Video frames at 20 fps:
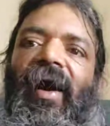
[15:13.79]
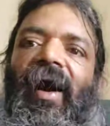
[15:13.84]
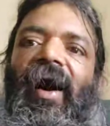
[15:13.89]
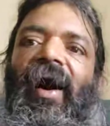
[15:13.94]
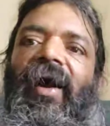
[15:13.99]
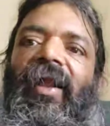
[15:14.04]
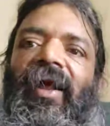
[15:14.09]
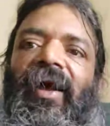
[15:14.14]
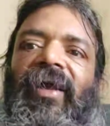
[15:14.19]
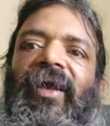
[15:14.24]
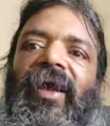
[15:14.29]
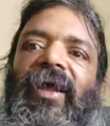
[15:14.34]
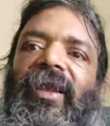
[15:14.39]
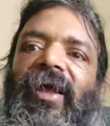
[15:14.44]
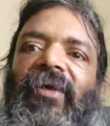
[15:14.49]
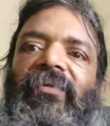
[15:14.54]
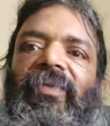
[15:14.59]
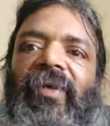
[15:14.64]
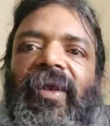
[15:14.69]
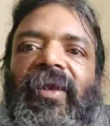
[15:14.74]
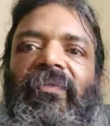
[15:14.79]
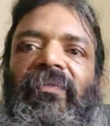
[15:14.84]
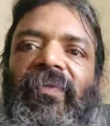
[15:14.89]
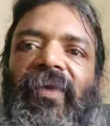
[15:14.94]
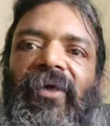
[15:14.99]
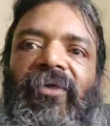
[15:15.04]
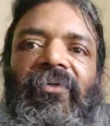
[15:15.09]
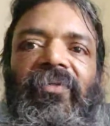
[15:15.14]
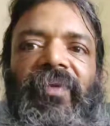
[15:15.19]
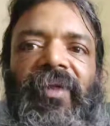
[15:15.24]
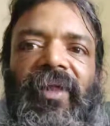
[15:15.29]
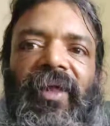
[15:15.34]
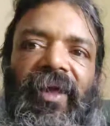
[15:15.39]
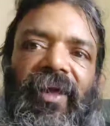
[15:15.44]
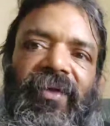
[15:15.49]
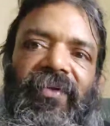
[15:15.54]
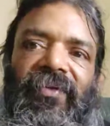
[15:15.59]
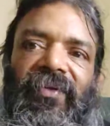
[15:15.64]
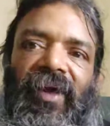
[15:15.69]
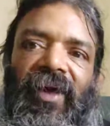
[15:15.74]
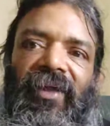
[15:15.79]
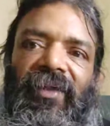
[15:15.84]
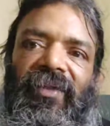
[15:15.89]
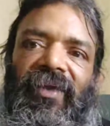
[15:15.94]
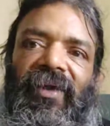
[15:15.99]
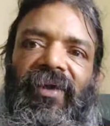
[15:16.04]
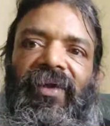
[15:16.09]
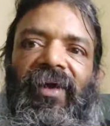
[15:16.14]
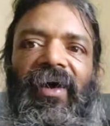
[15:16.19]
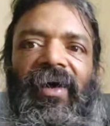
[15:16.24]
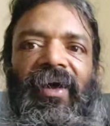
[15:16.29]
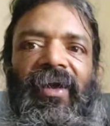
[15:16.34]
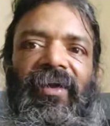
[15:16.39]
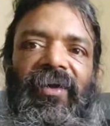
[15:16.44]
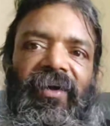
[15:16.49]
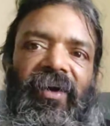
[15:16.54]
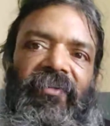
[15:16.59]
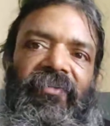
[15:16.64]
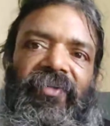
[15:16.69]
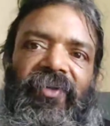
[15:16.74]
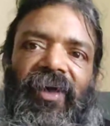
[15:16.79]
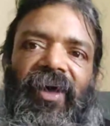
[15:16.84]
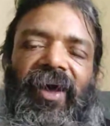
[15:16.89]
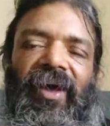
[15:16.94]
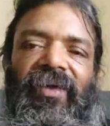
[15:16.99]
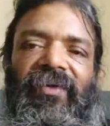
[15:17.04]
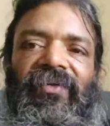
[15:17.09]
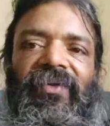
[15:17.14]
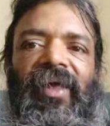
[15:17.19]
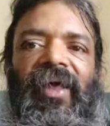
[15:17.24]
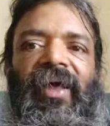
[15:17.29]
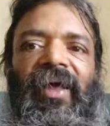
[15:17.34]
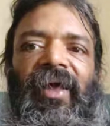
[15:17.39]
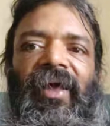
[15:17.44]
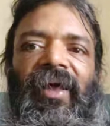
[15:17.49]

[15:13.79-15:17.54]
R again, if I replace with a sine theta, it comes as